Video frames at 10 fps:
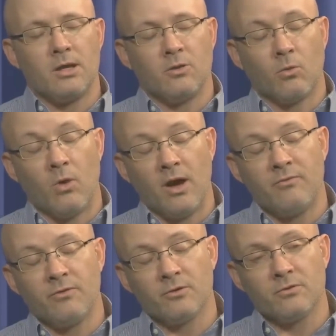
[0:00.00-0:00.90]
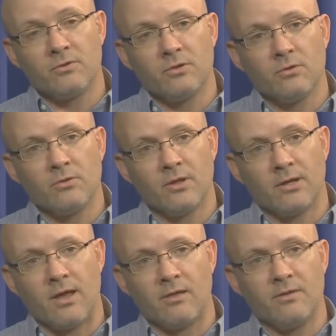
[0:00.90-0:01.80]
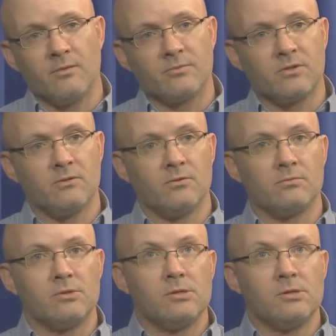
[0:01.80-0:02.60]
either wide field of view that allowed them to